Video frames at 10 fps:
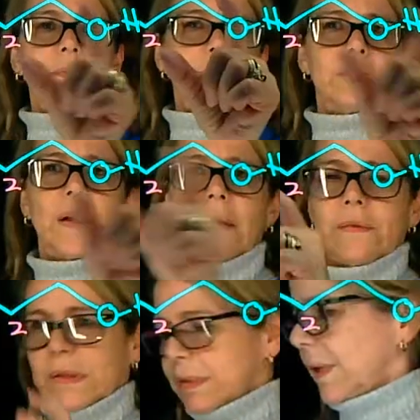5
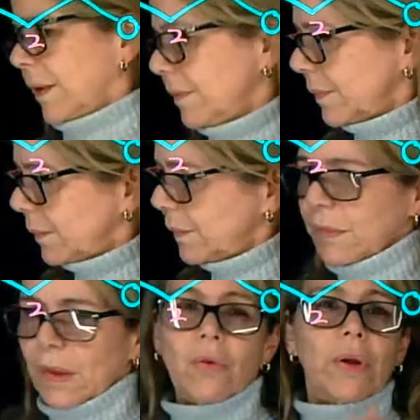is 10.
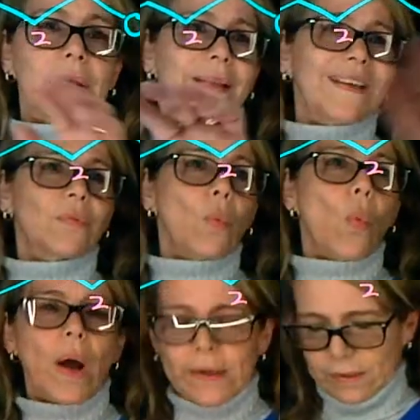Okay, that's
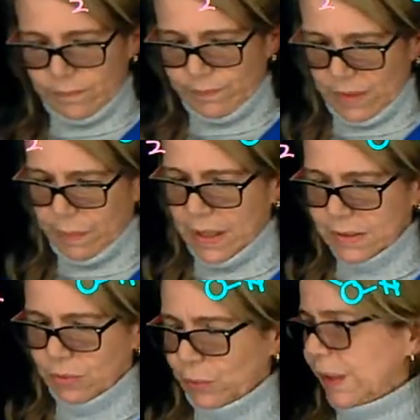one of the
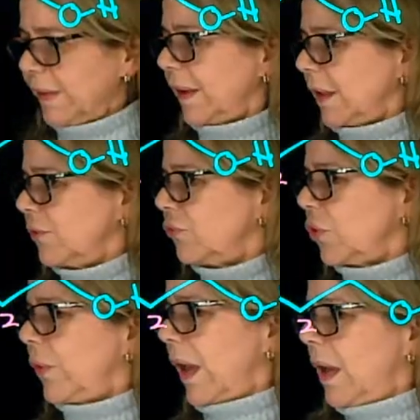possible ways I can
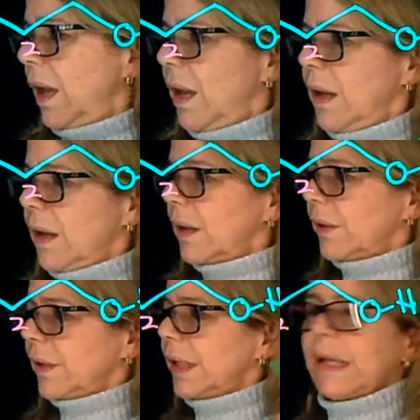draw that. I'm
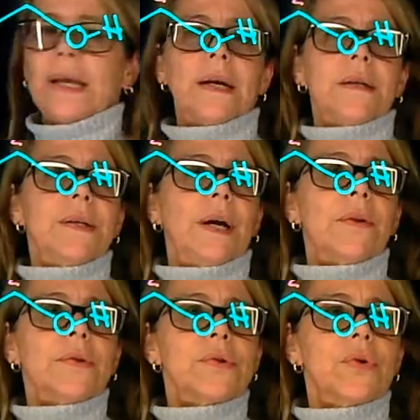going to get
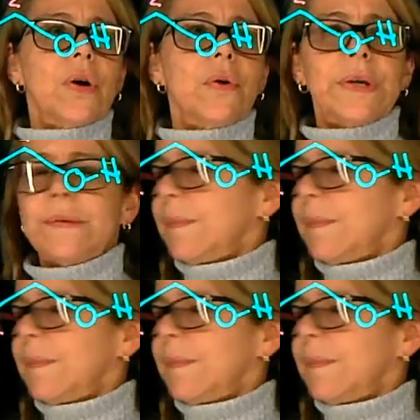another drawing,